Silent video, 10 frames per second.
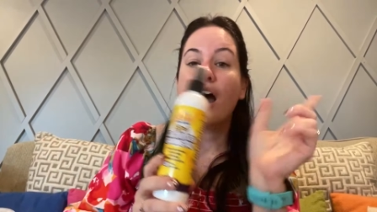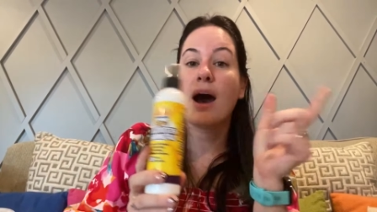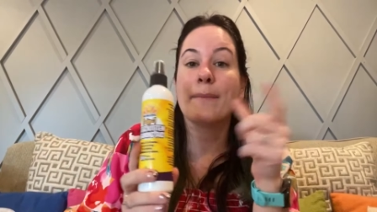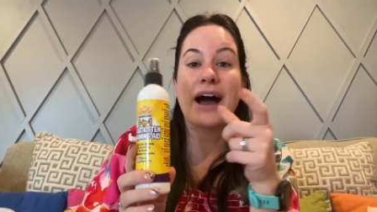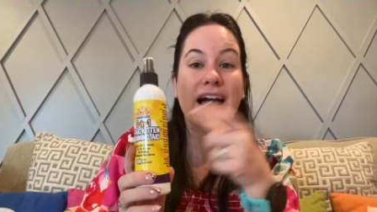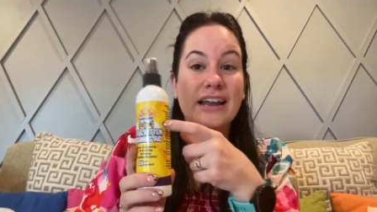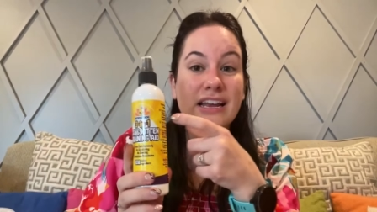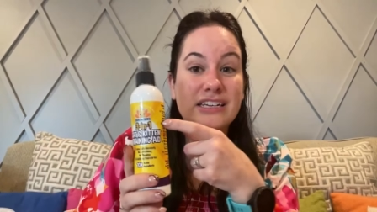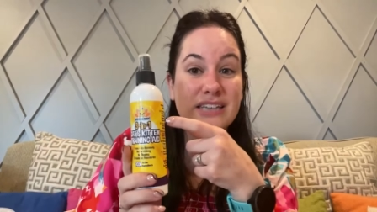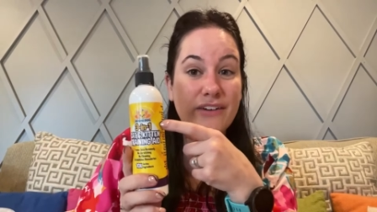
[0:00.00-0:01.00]
Um,
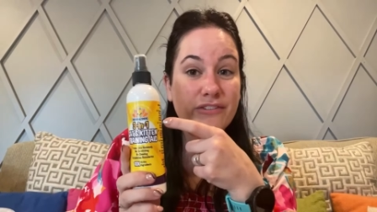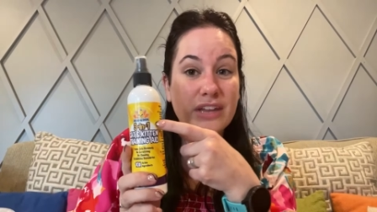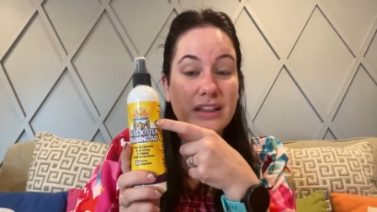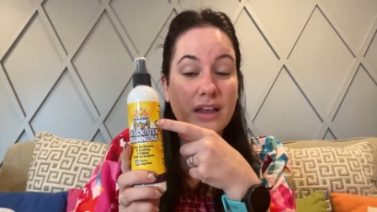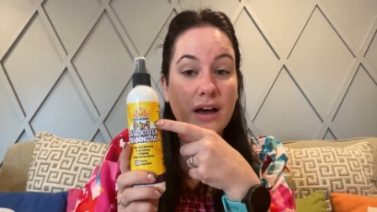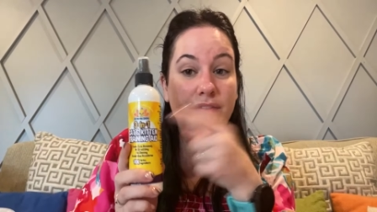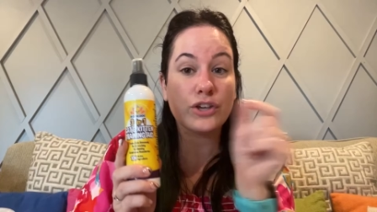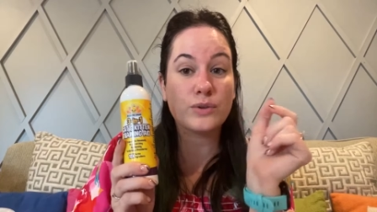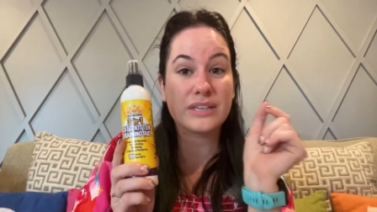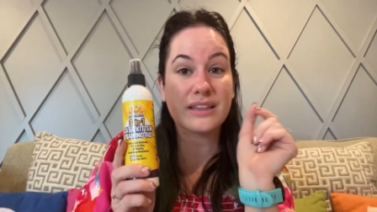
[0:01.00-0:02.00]
I definitely love
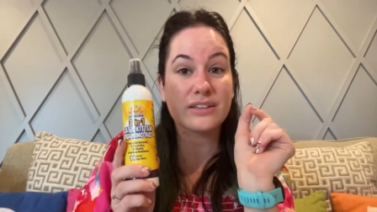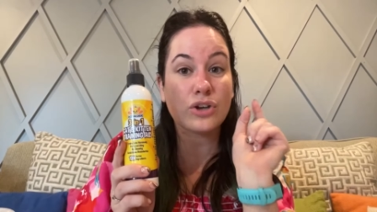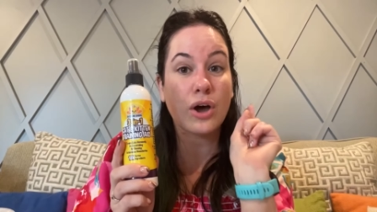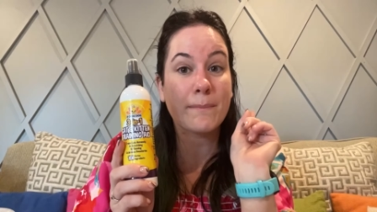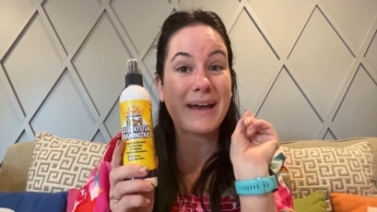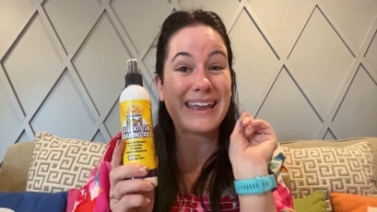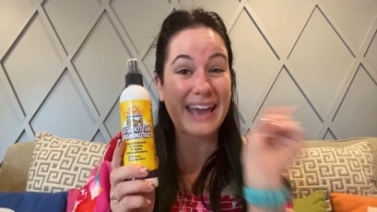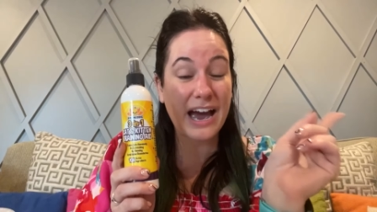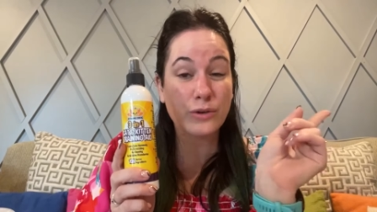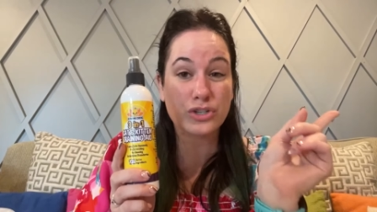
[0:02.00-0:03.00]
using this on my
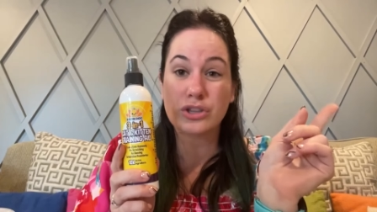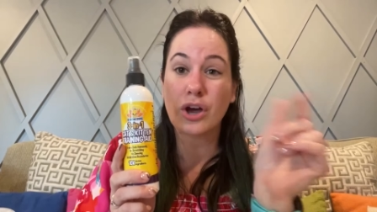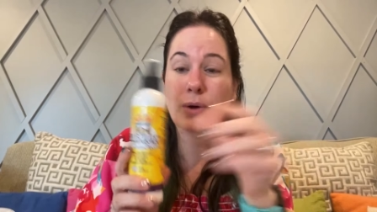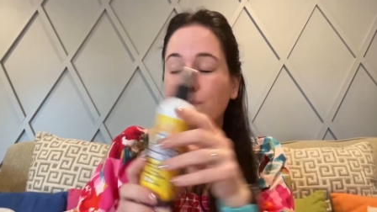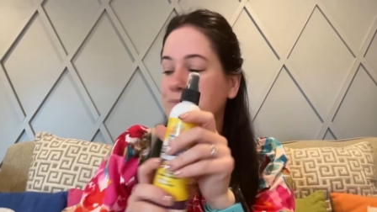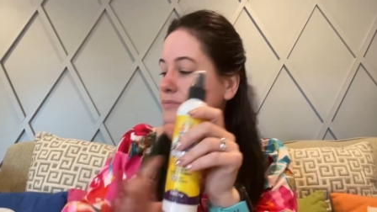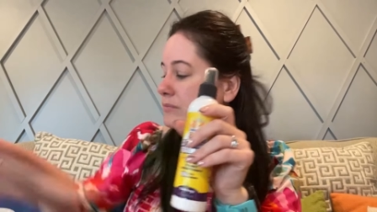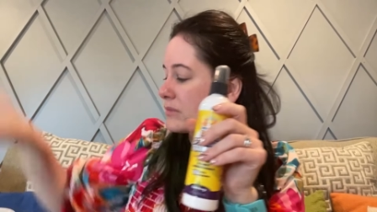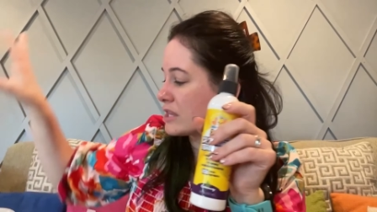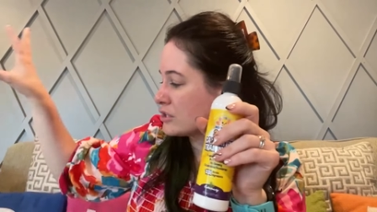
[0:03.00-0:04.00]
couch though.
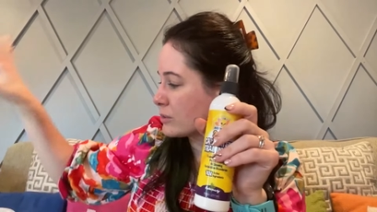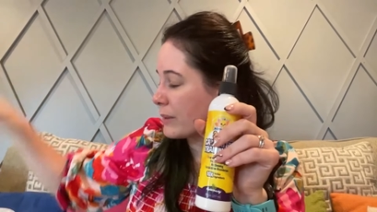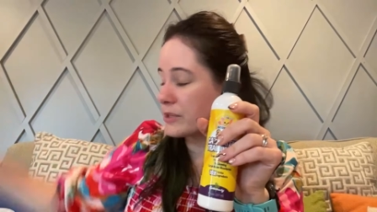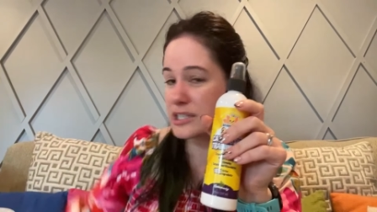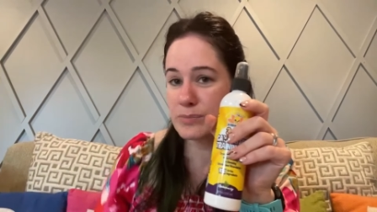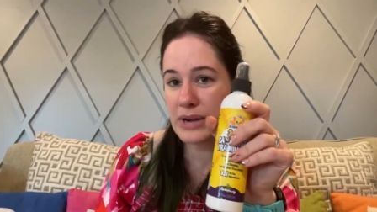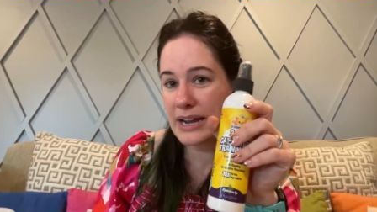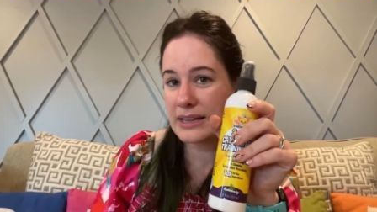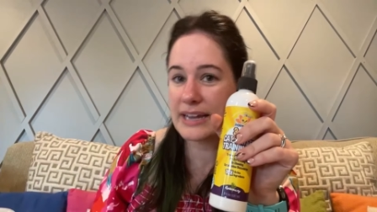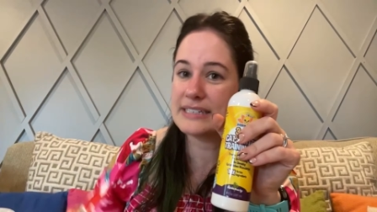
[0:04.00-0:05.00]
So I will
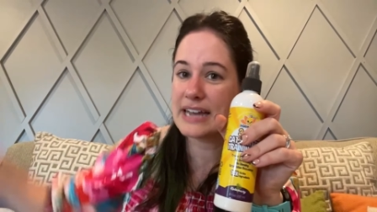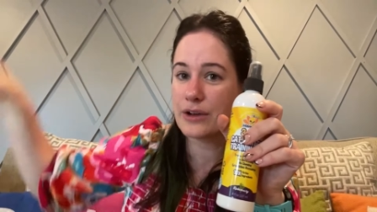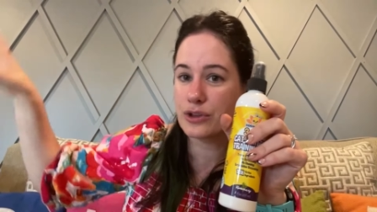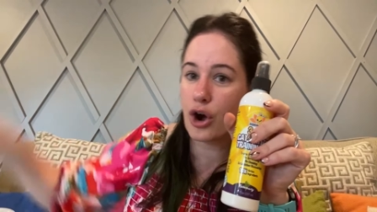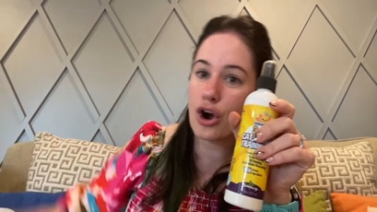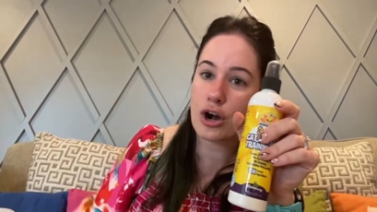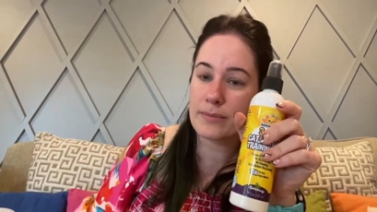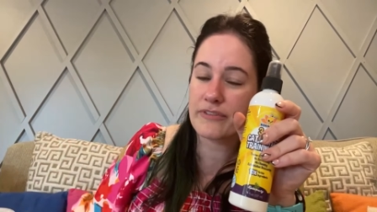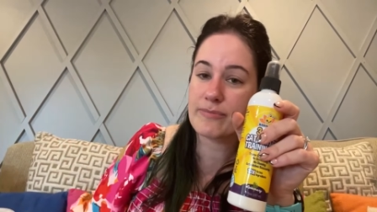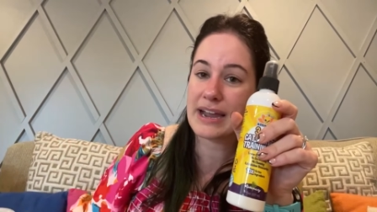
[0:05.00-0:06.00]
spray like down the
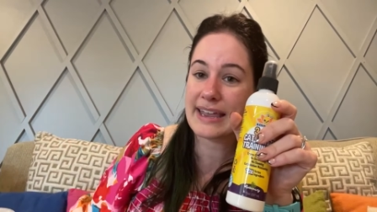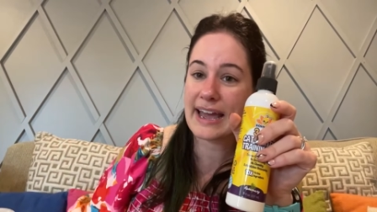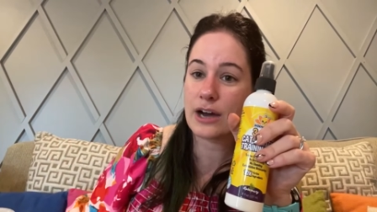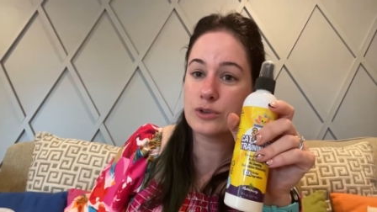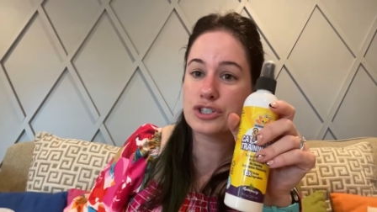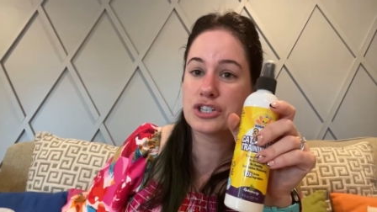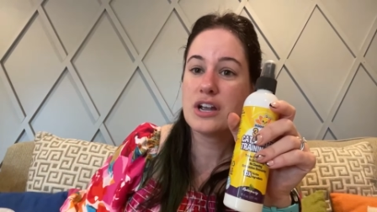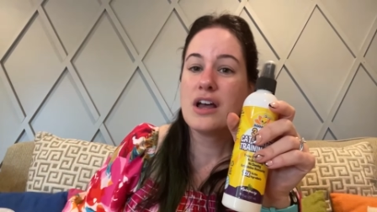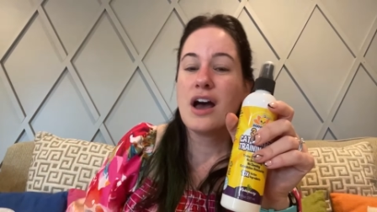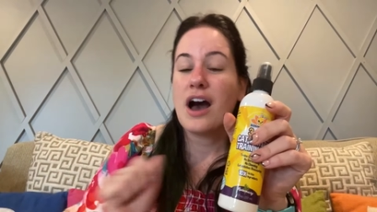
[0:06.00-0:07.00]
arm of my couch
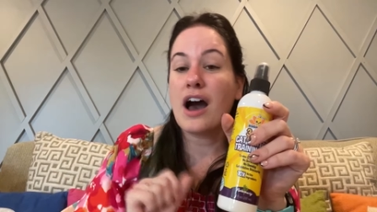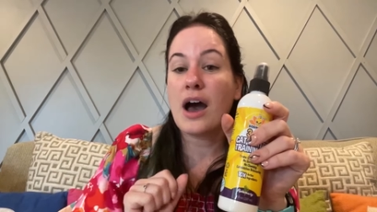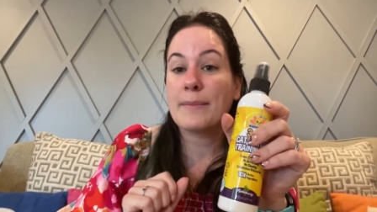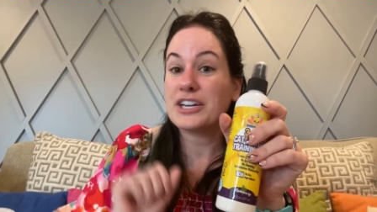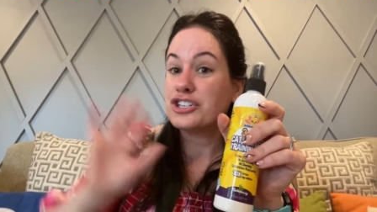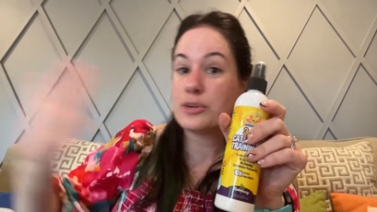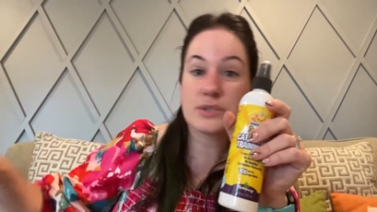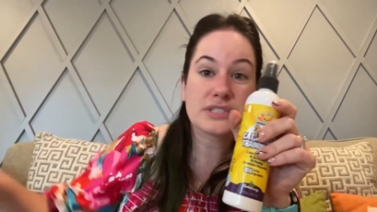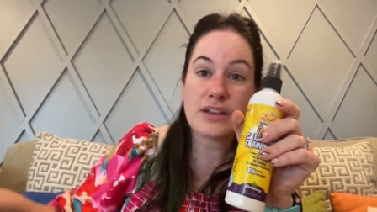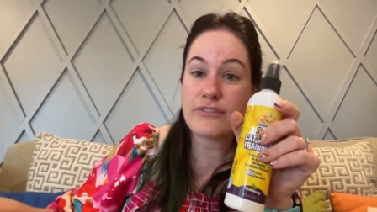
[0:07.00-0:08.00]
um, and she
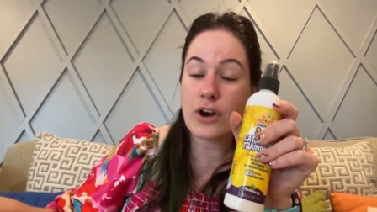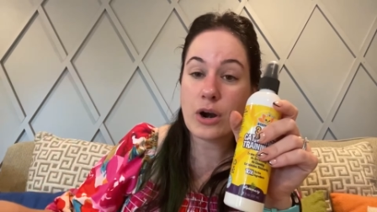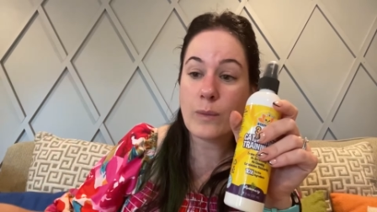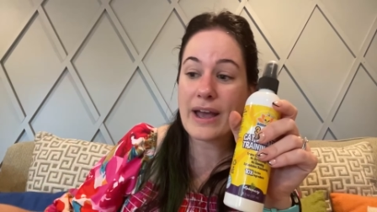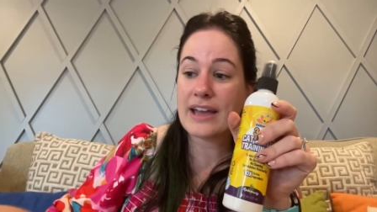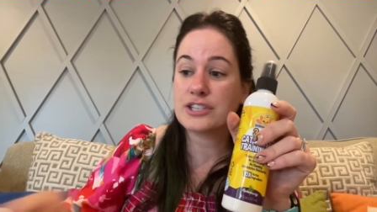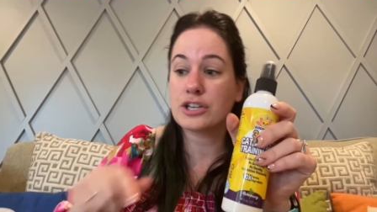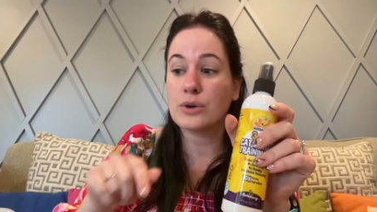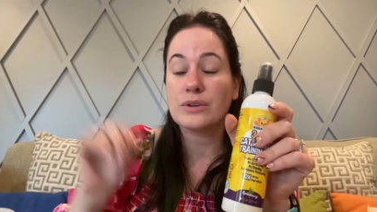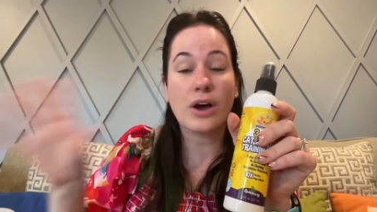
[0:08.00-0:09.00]
will stay far away.
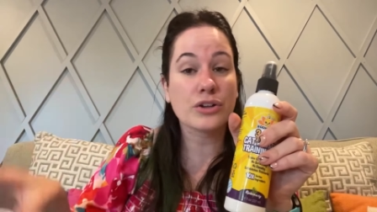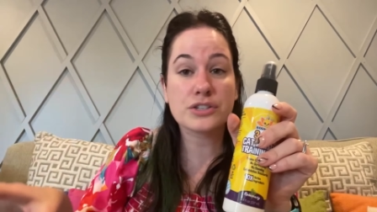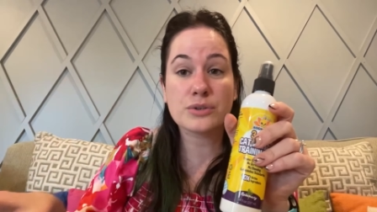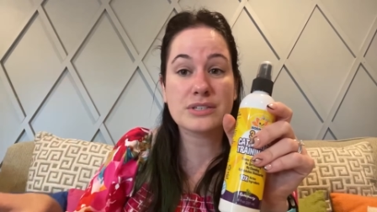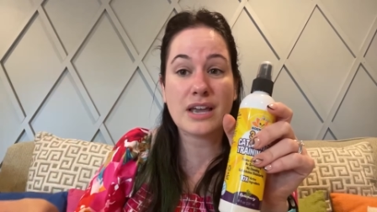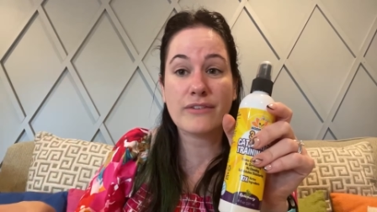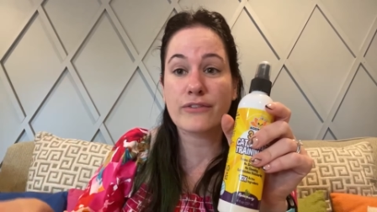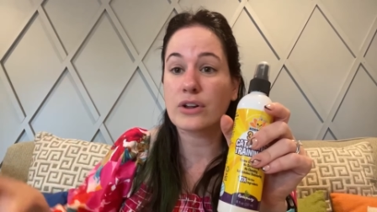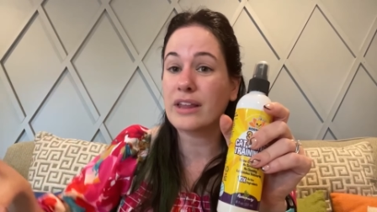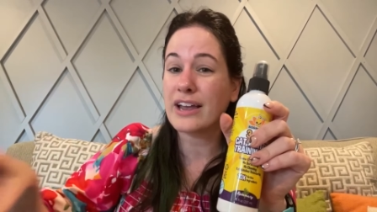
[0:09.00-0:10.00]
So also
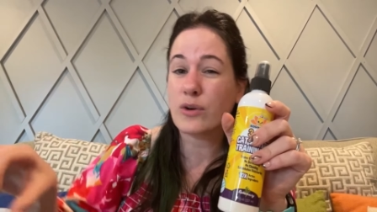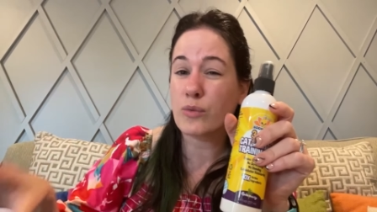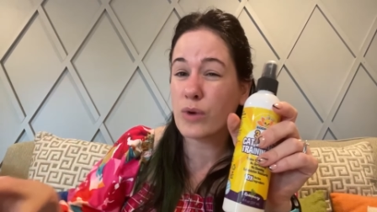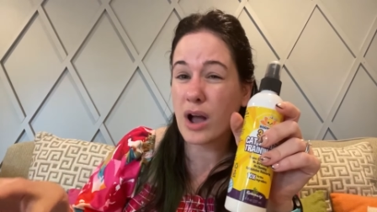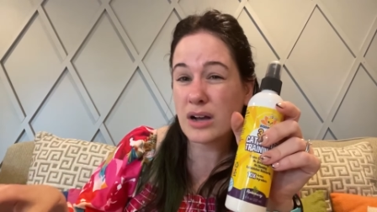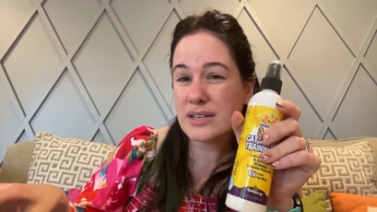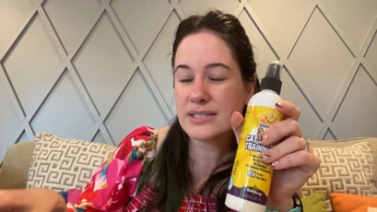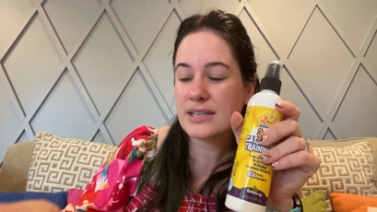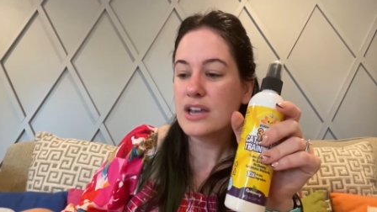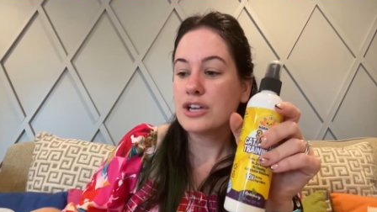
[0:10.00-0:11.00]
safe for like
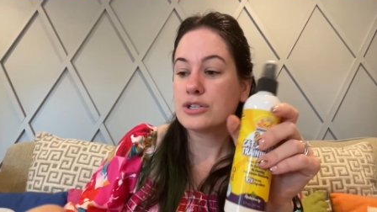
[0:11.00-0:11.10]
rugs.